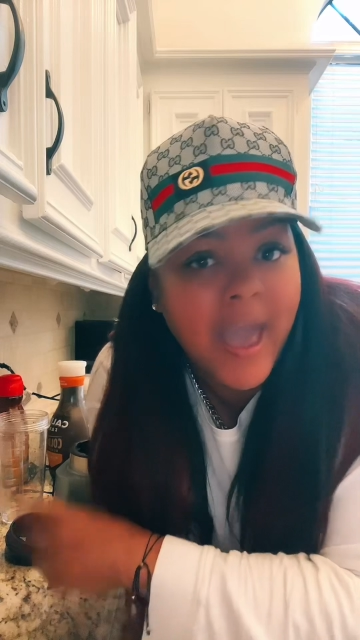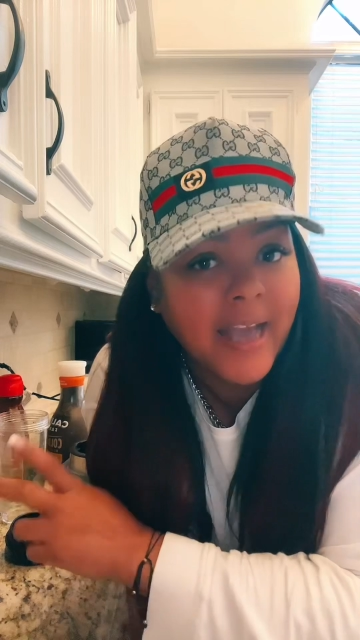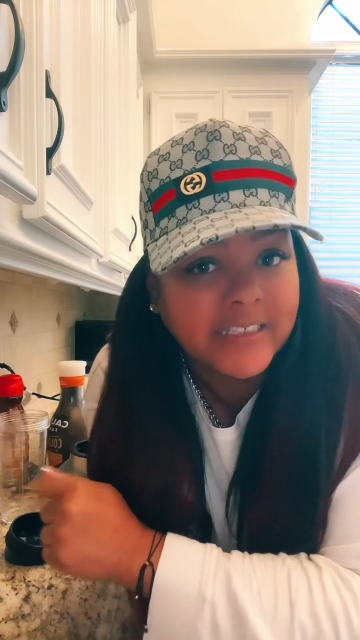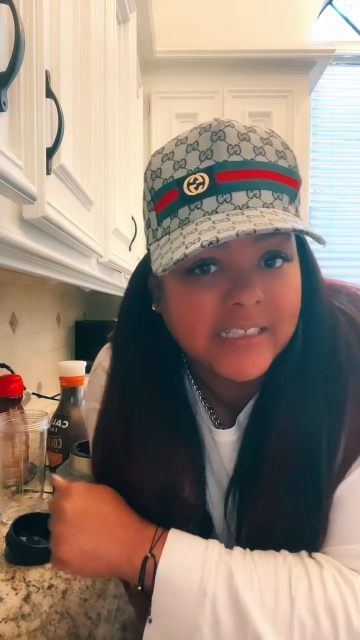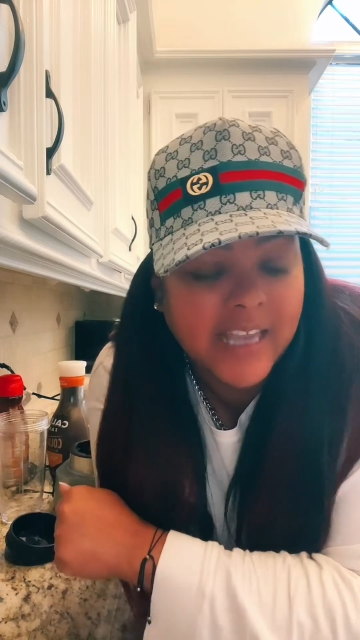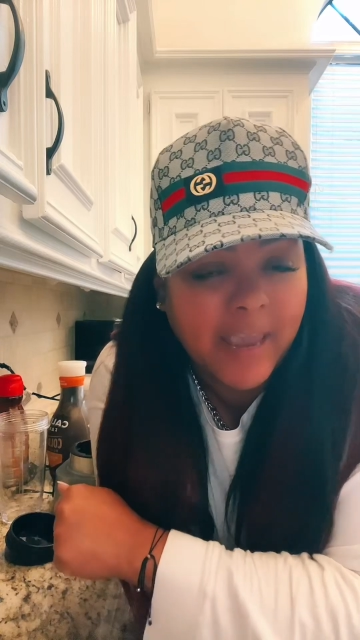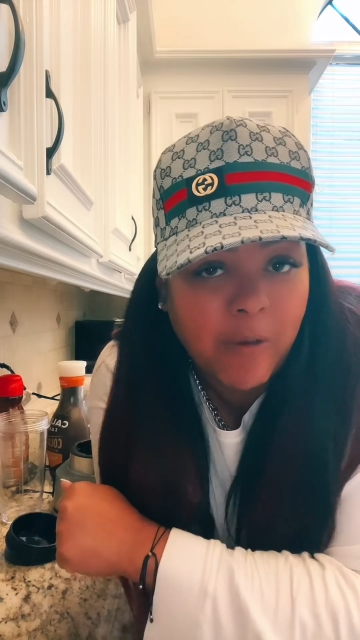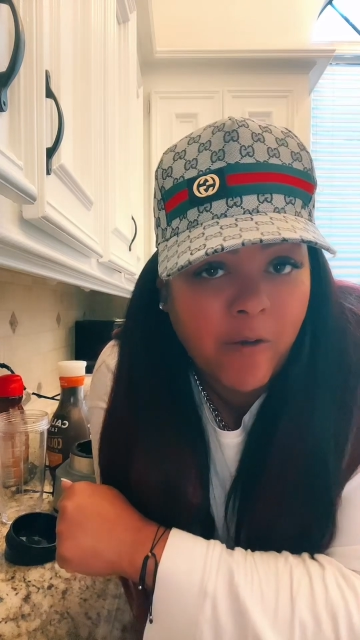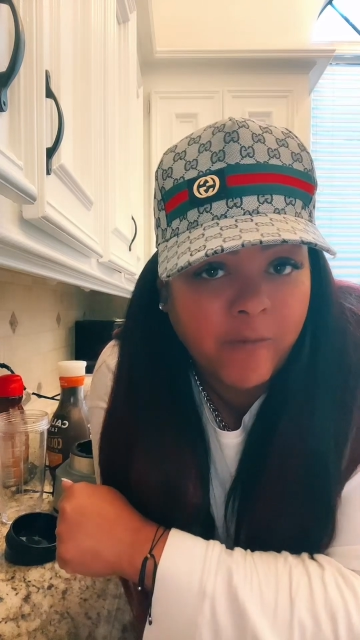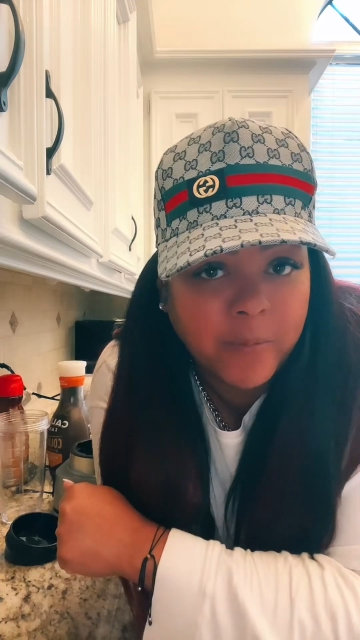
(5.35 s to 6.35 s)
I just came
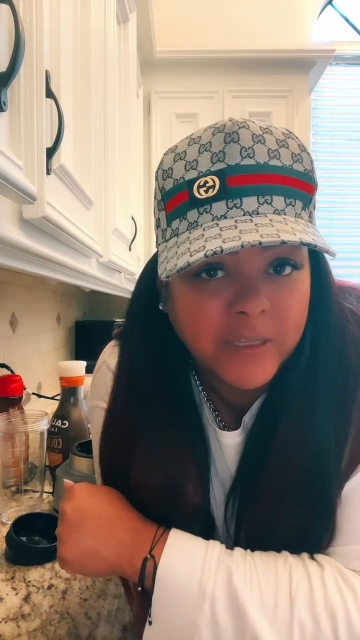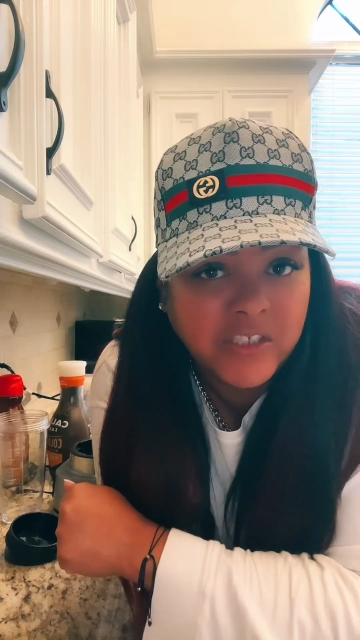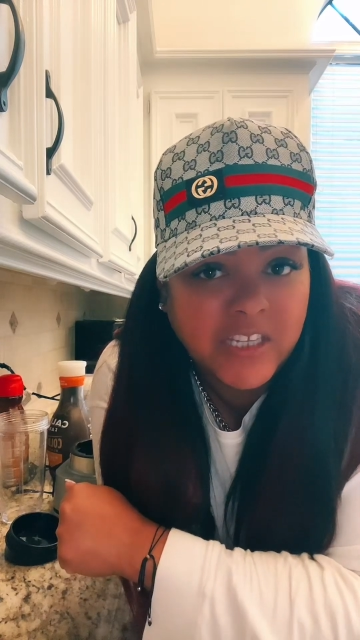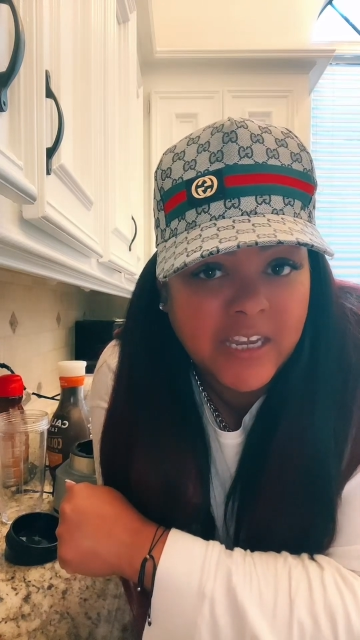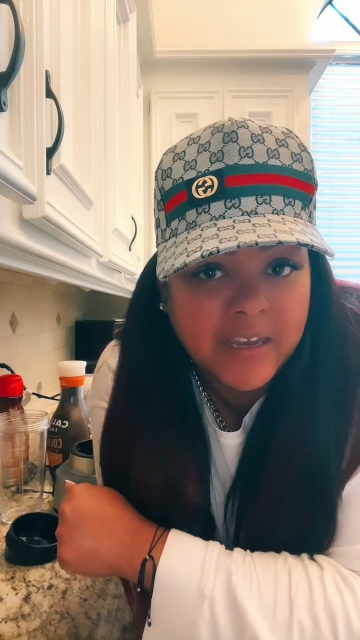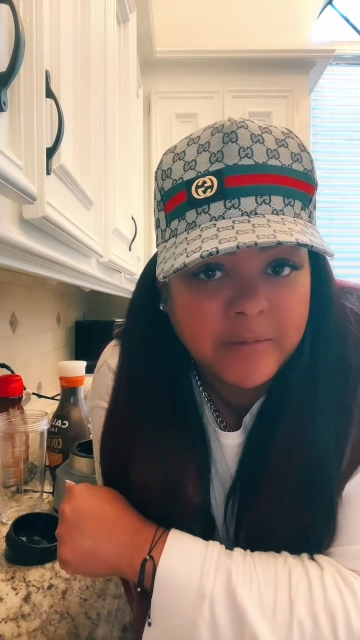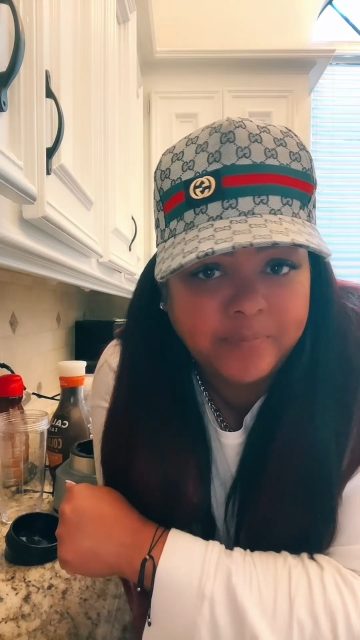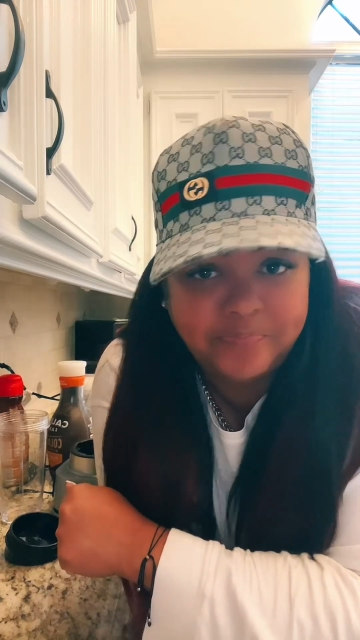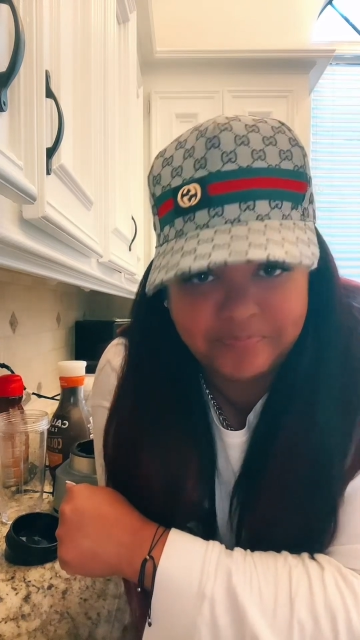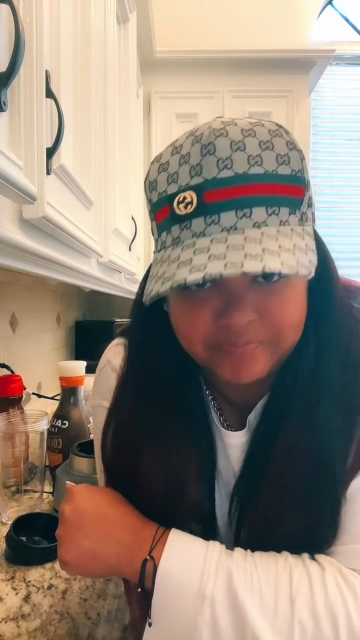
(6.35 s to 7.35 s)
home from the gym,
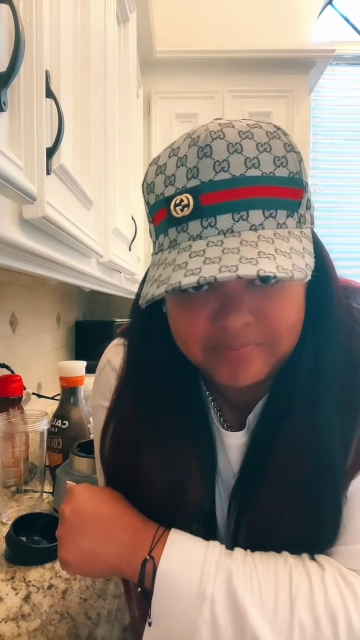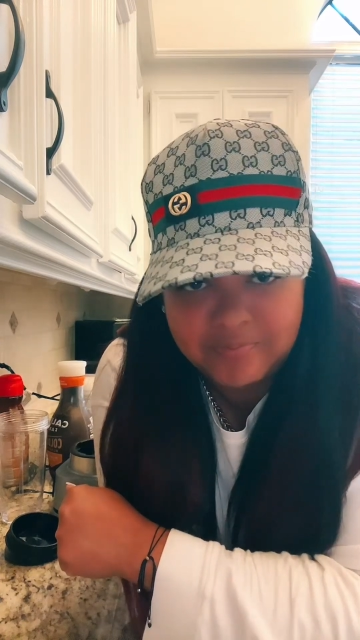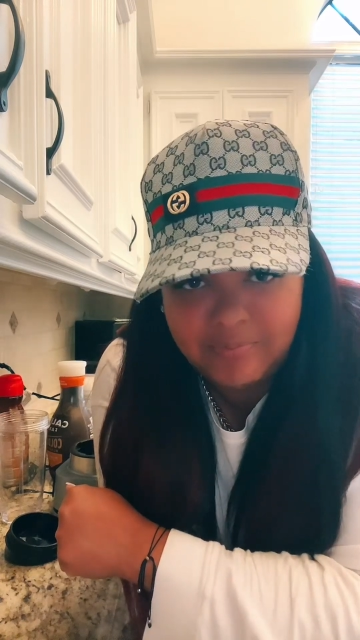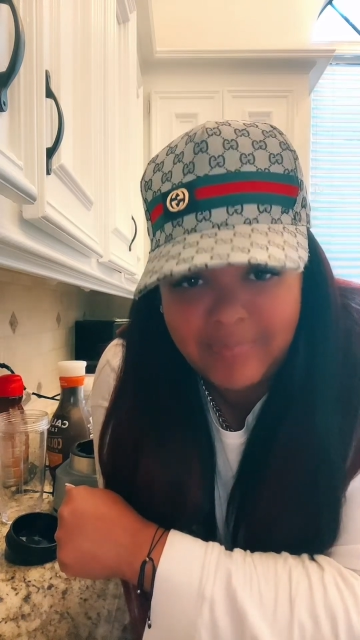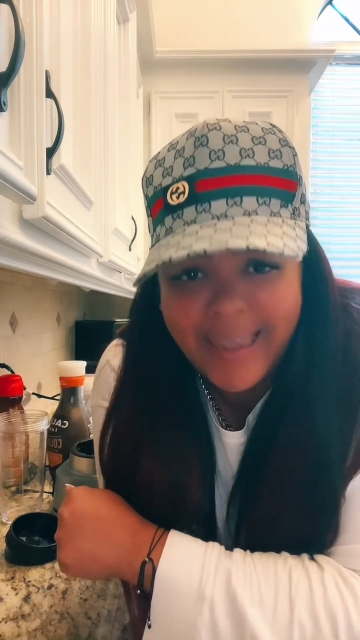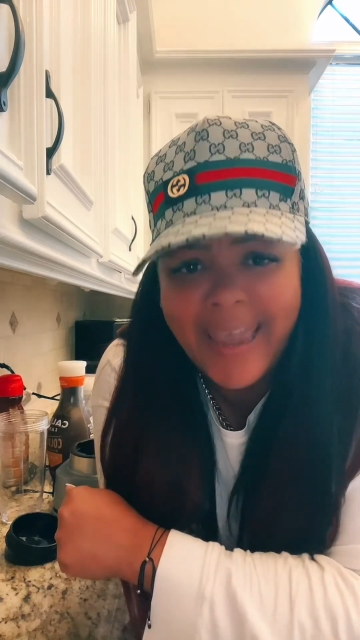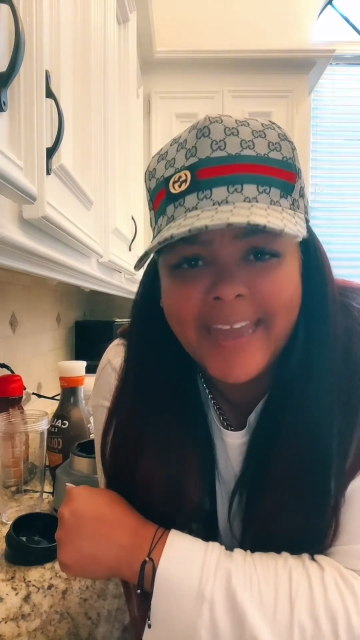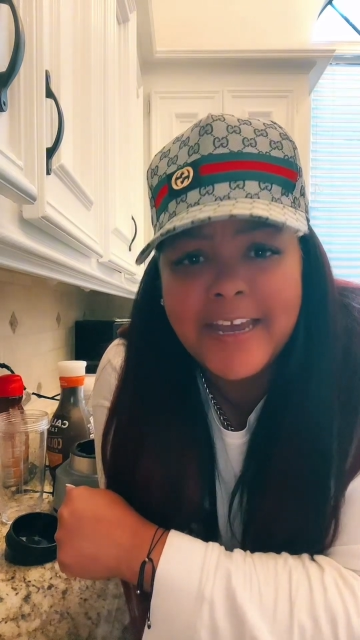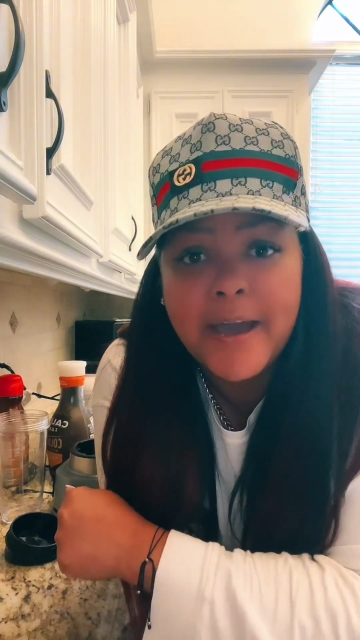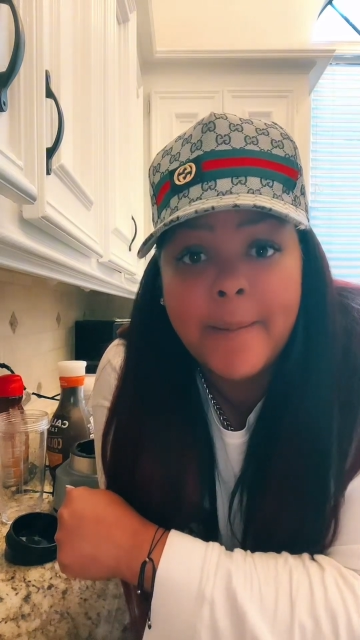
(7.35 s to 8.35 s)

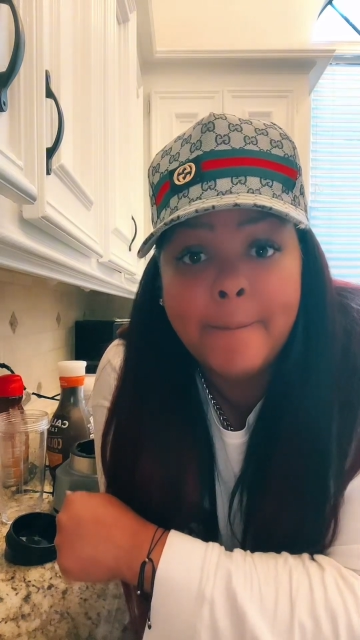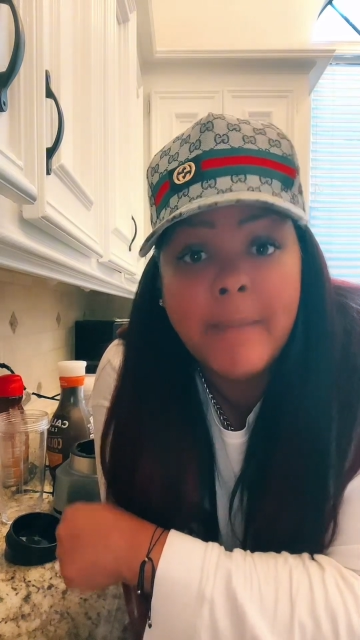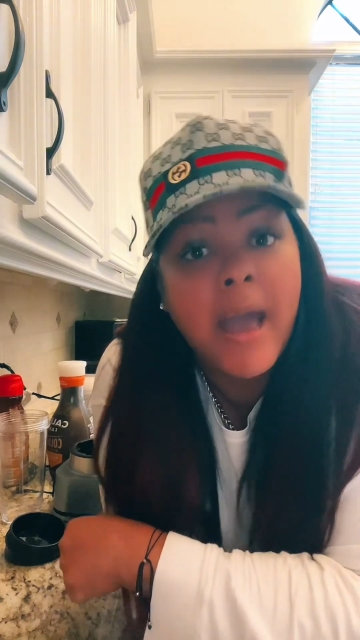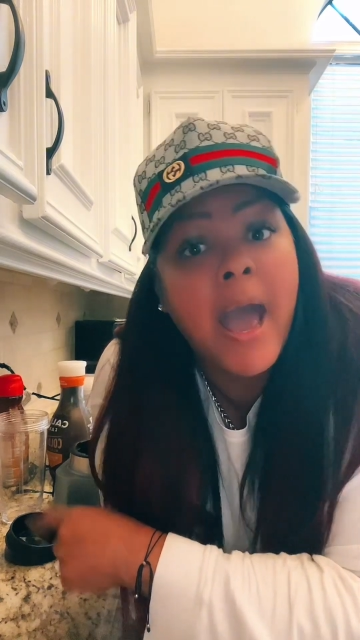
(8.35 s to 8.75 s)
and